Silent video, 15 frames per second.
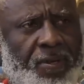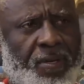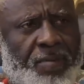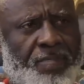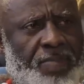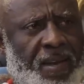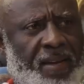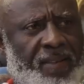to the
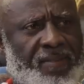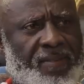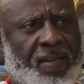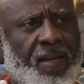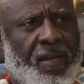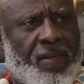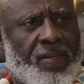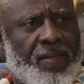palace
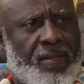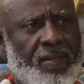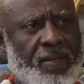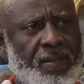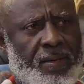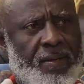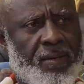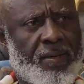gate
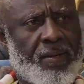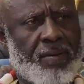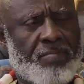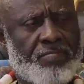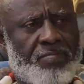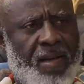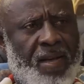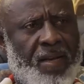
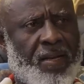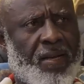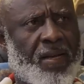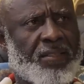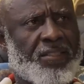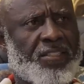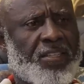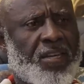banging
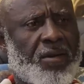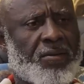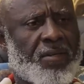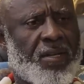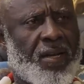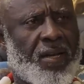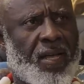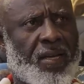and
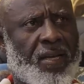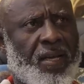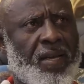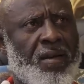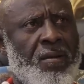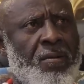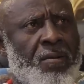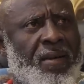shouting like a
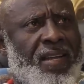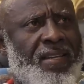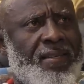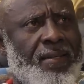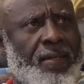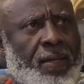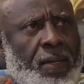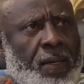
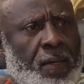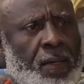lunatic?